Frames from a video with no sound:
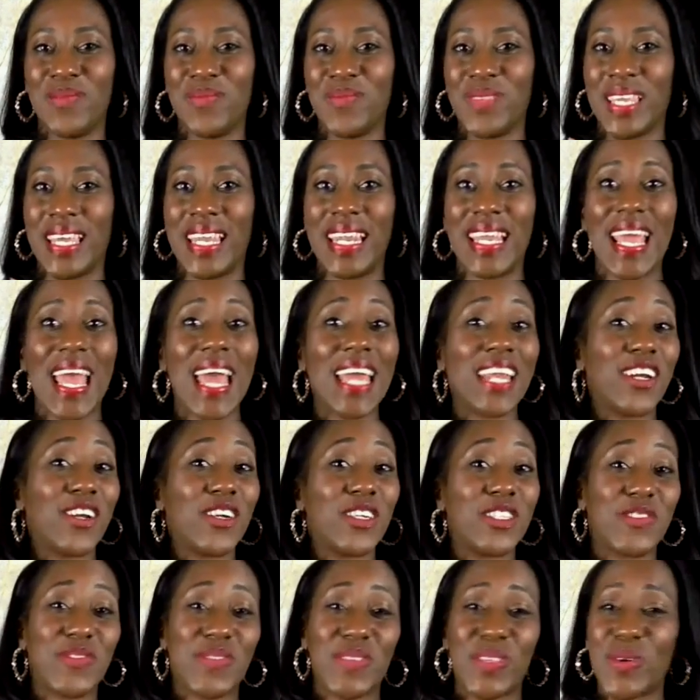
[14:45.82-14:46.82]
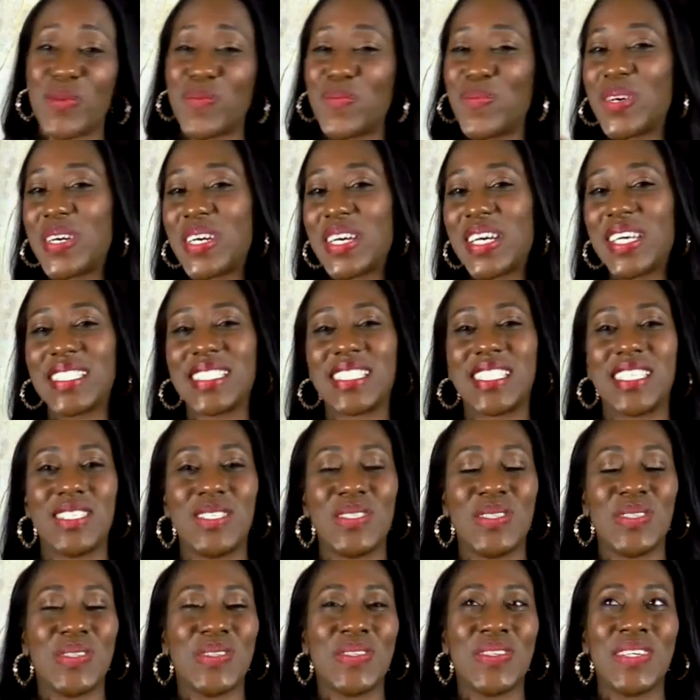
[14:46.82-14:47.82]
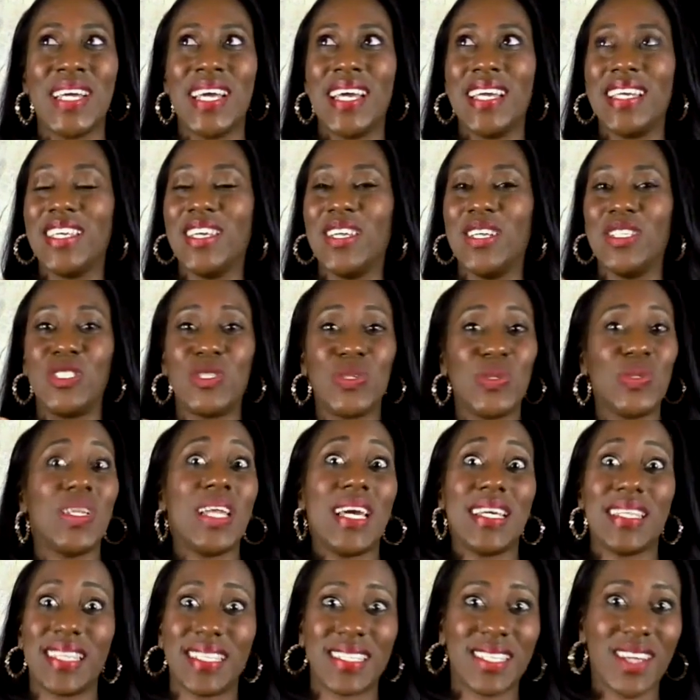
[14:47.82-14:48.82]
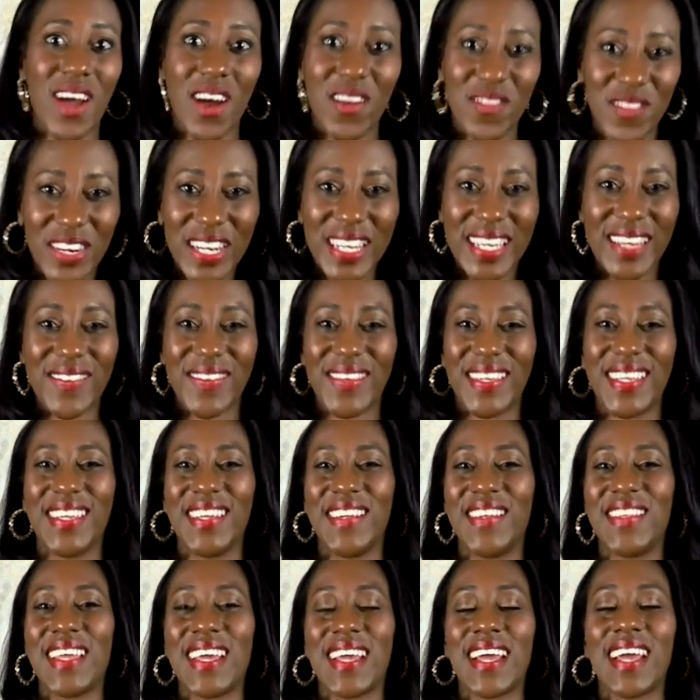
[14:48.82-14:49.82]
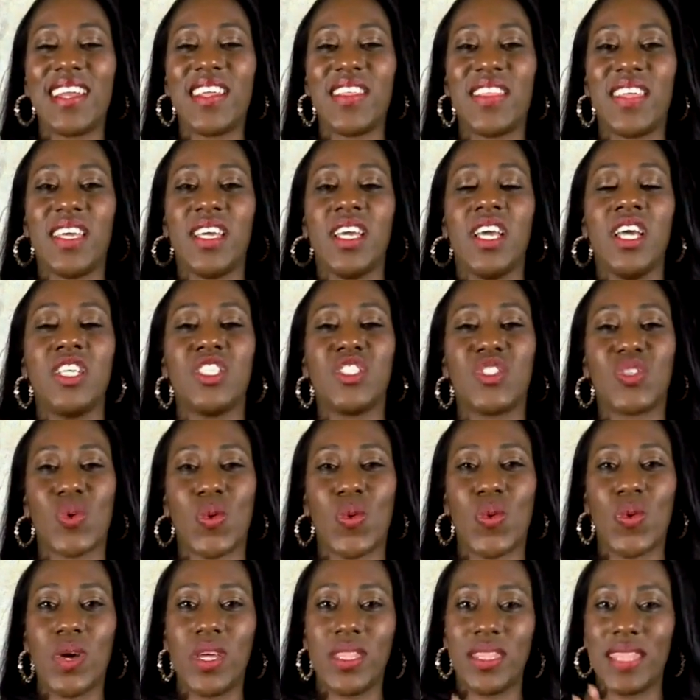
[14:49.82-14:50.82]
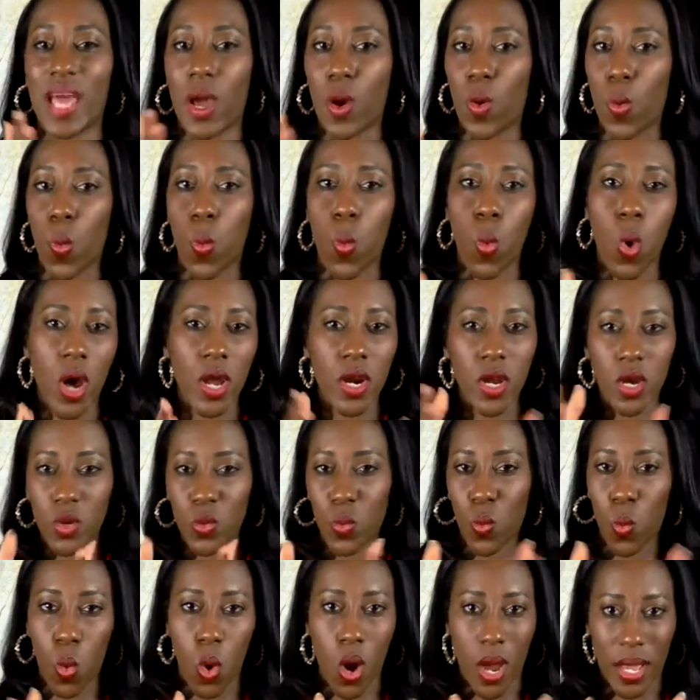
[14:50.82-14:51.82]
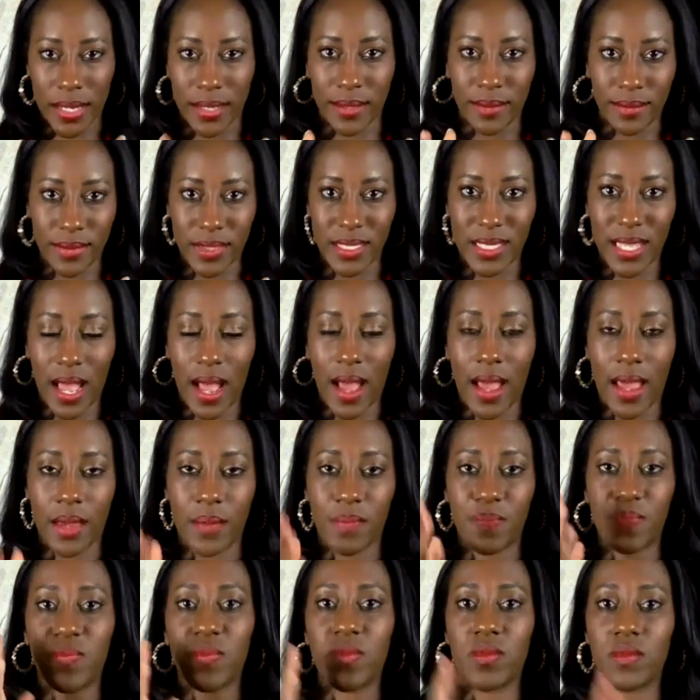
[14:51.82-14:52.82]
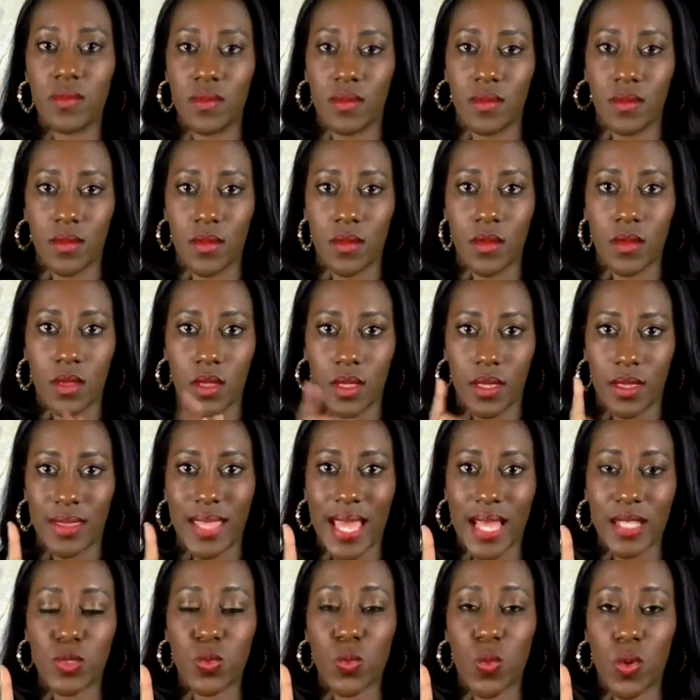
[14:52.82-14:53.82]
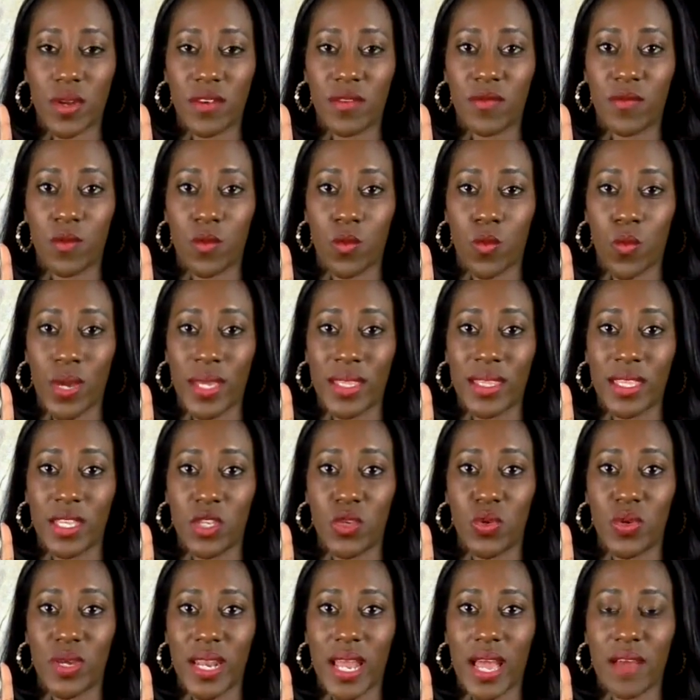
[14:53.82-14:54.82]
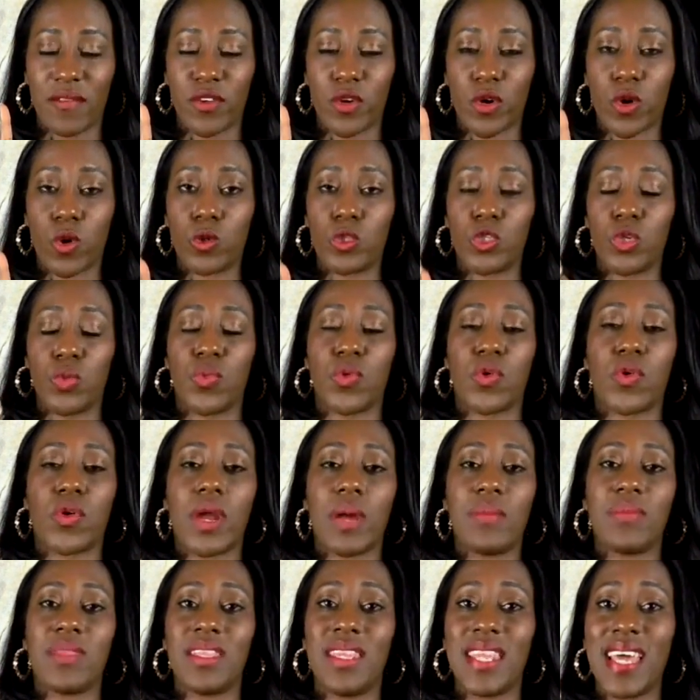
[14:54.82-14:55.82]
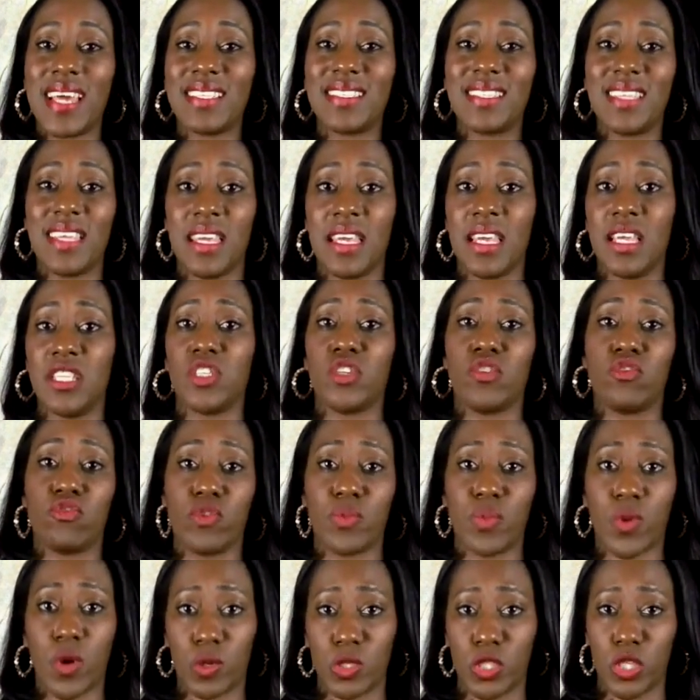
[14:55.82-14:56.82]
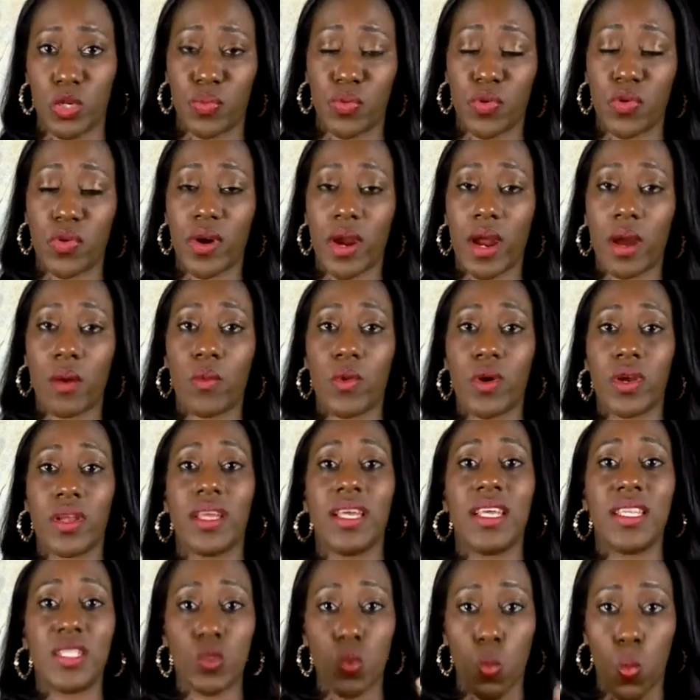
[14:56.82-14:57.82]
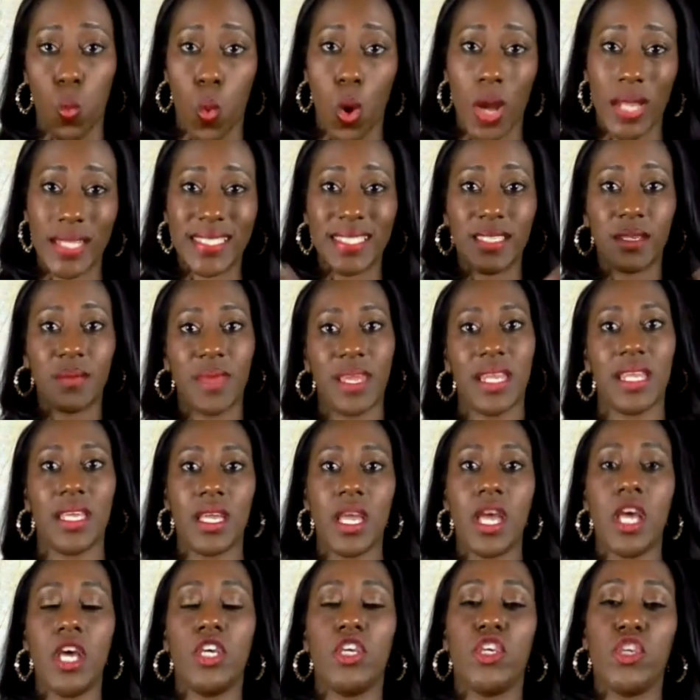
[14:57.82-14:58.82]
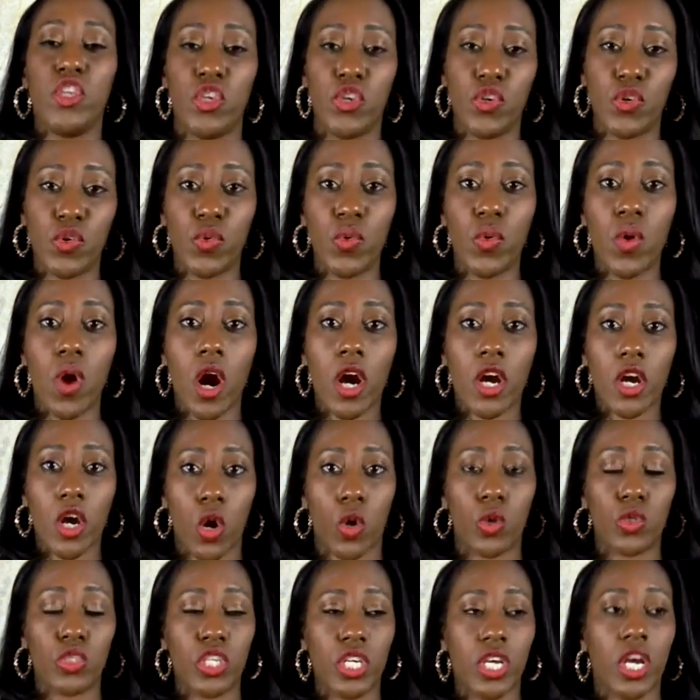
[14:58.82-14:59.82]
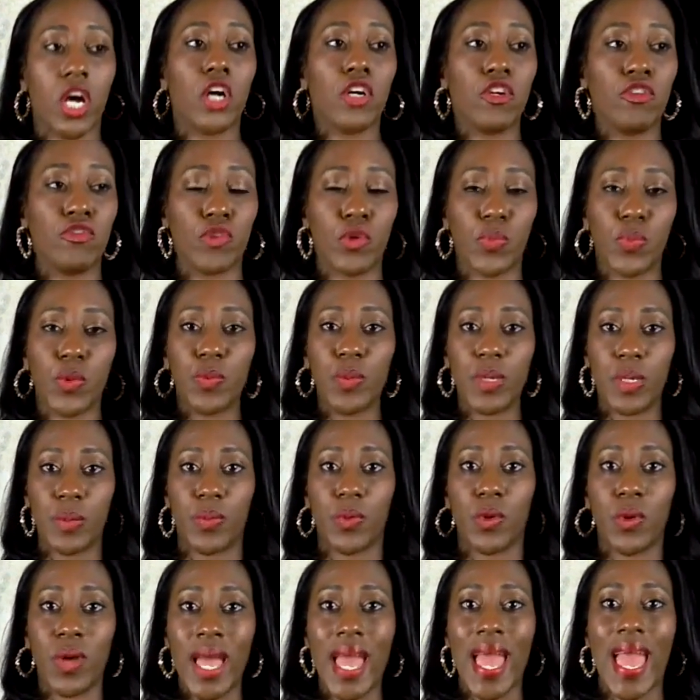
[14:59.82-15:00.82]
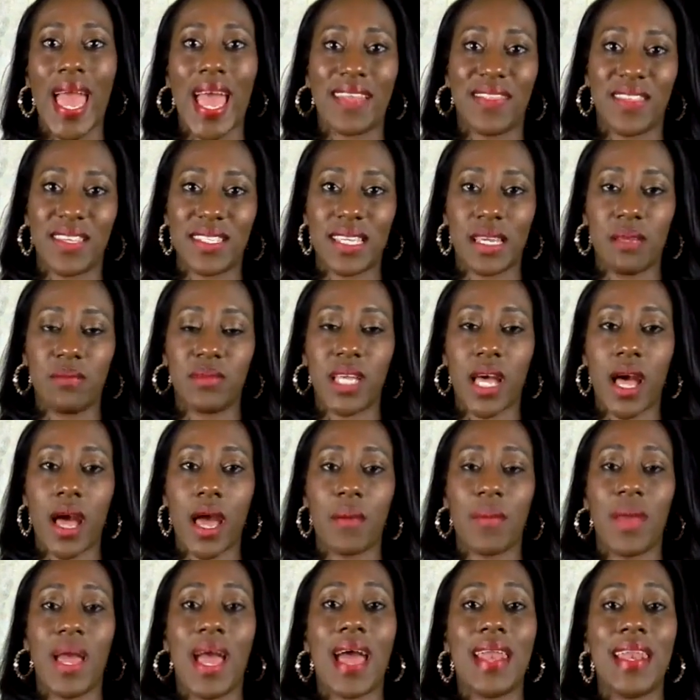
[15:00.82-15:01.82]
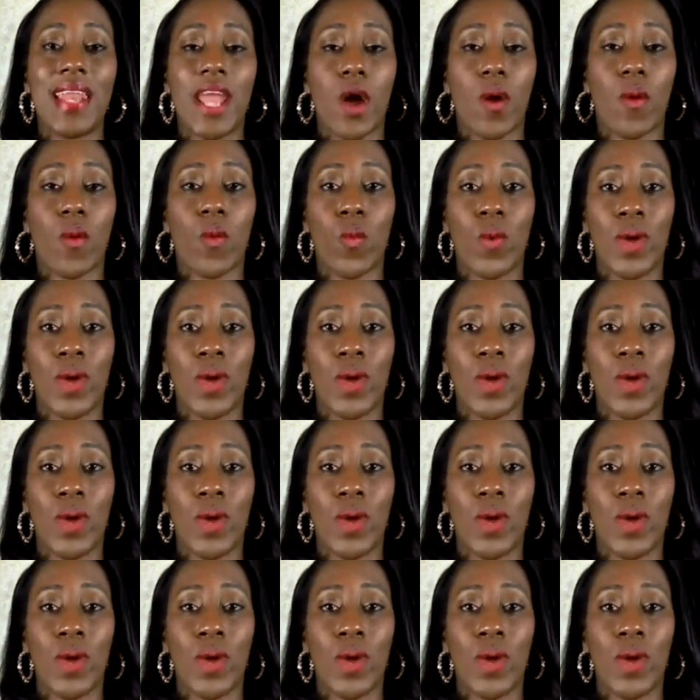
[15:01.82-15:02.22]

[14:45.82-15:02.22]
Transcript: getting editors for their book to, do you like this cover even, that kind of thing. So that one-on-one time, that's one way that you can have your coaching program. The next thing is a group coaching program where it's one-to-many. You are coaching a group of people at the same time. Now,